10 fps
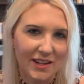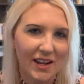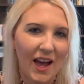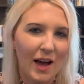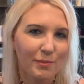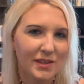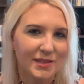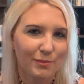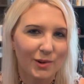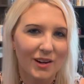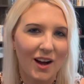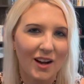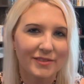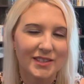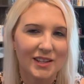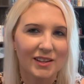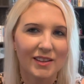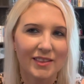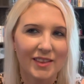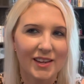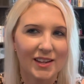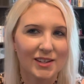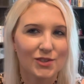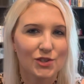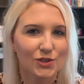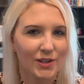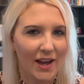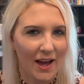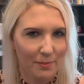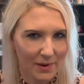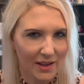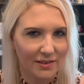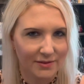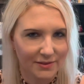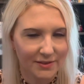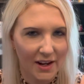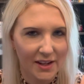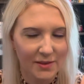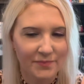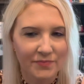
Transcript: and it happens more often than it should happen, right?